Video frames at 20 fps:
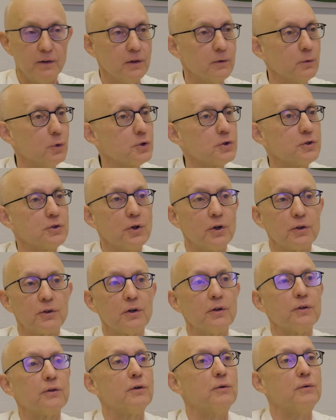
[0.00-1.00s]
was not
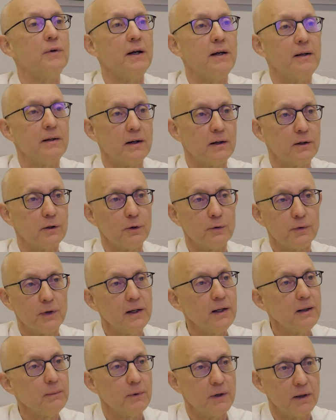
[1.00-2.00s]
on the radar of
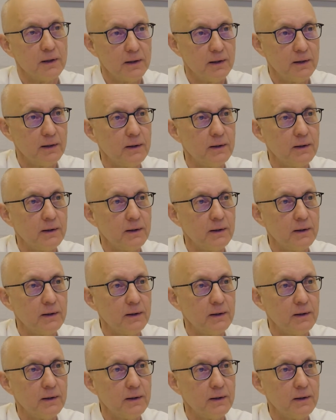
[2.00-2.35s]
anybody.